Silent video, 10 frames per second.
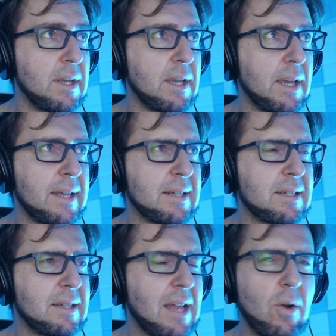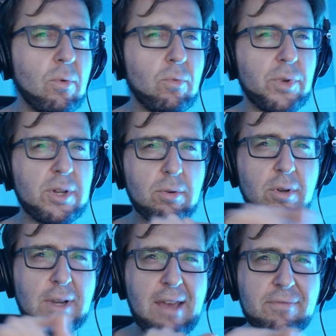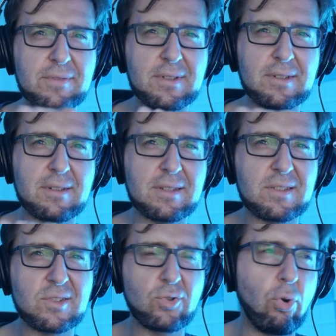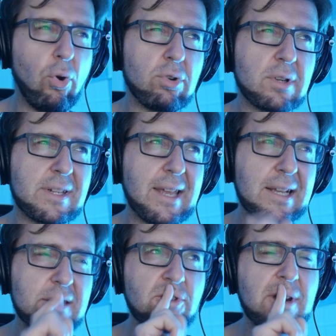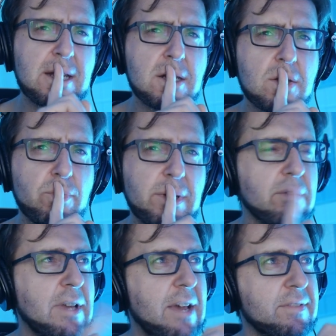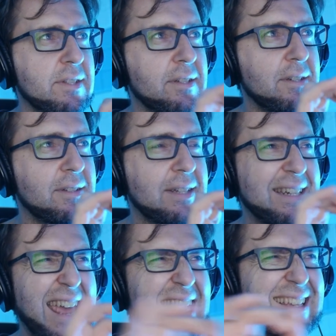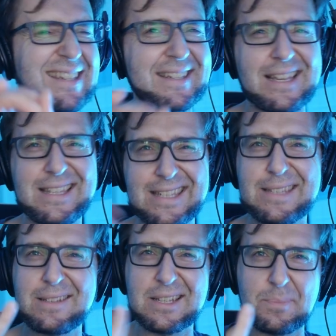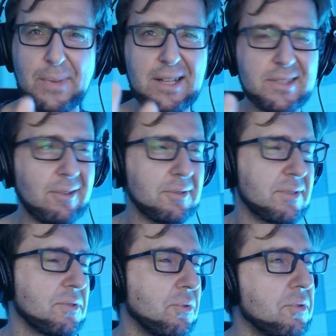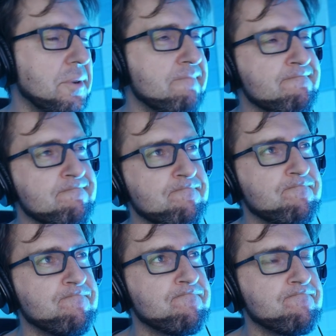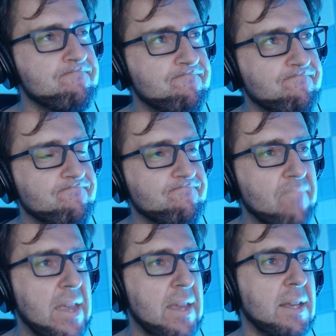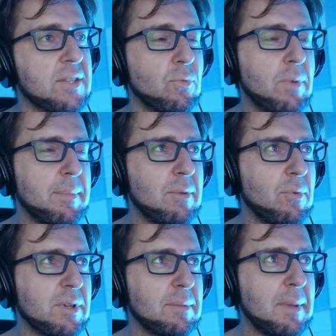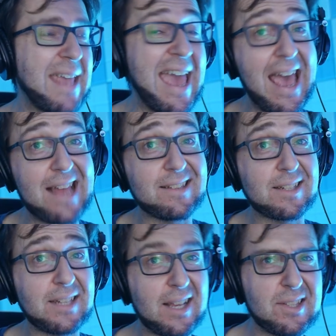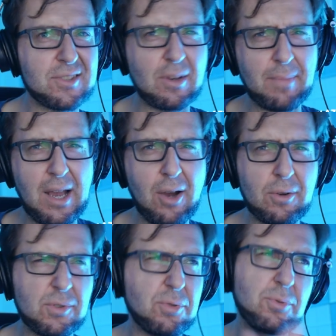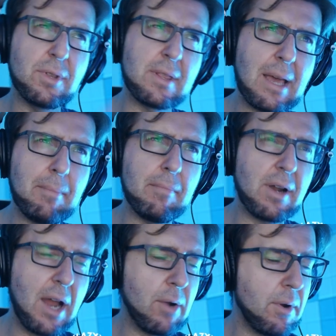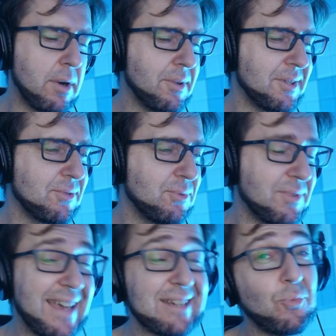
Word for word: And now we don't longer have the score text, right? We don't have the, the text that, that's, that spells out score. Hmm. So maybe we want to maybe add the text somehow to the number. How are we going to do that?